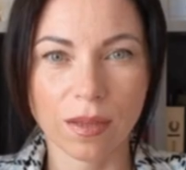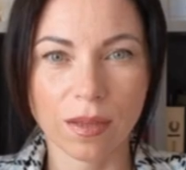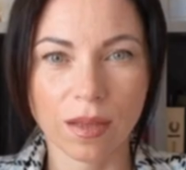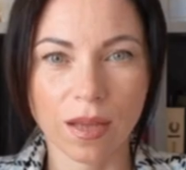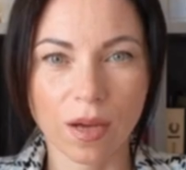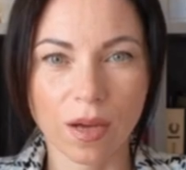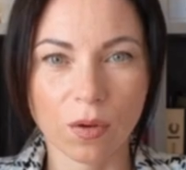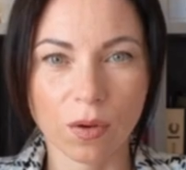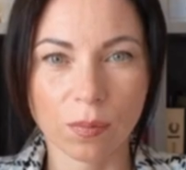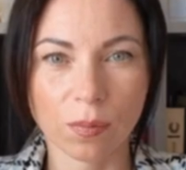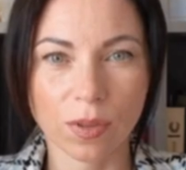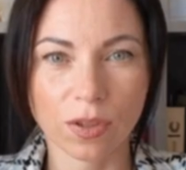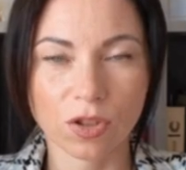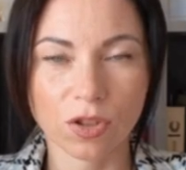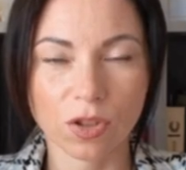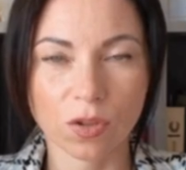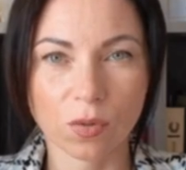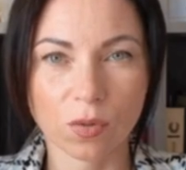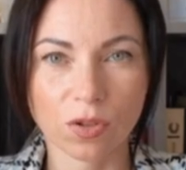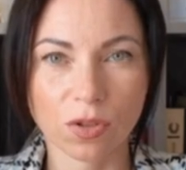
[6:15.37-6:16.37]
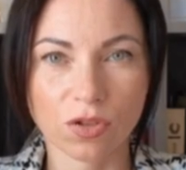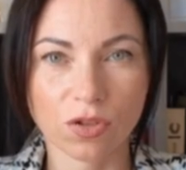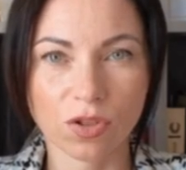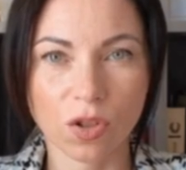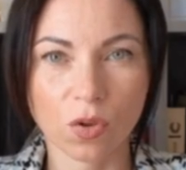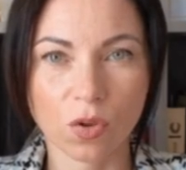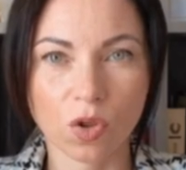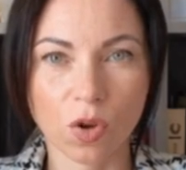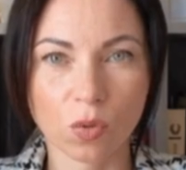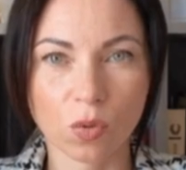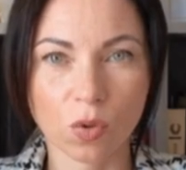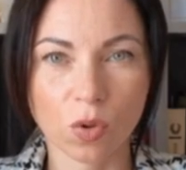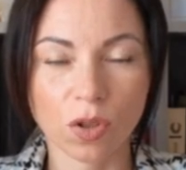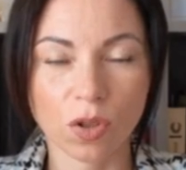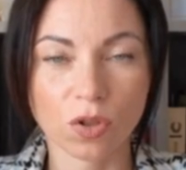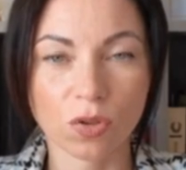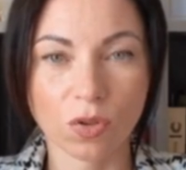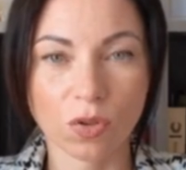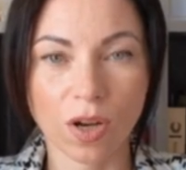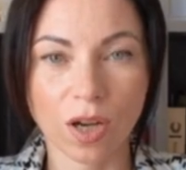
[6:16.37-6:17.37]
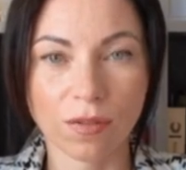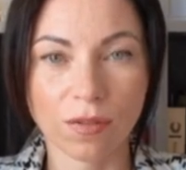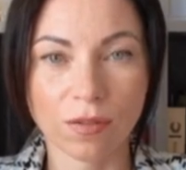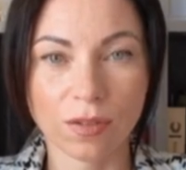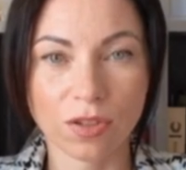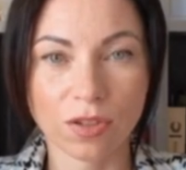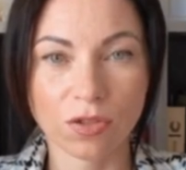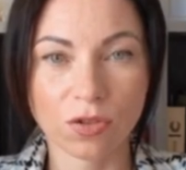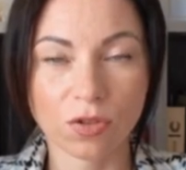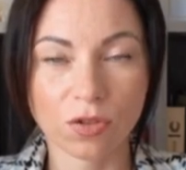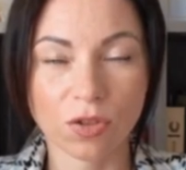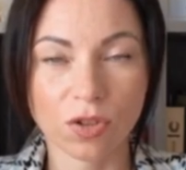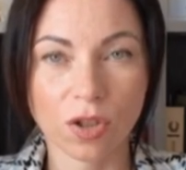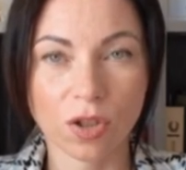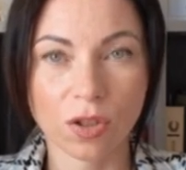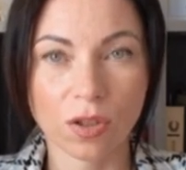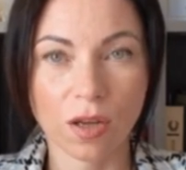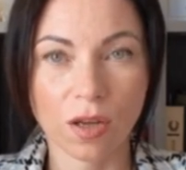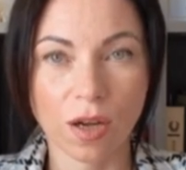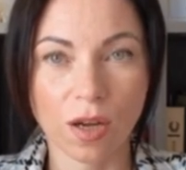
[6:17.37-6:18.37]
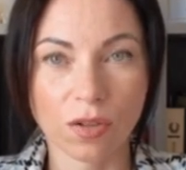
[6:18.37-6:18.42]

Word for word: Our mission with Zoho WorkDrive is to turn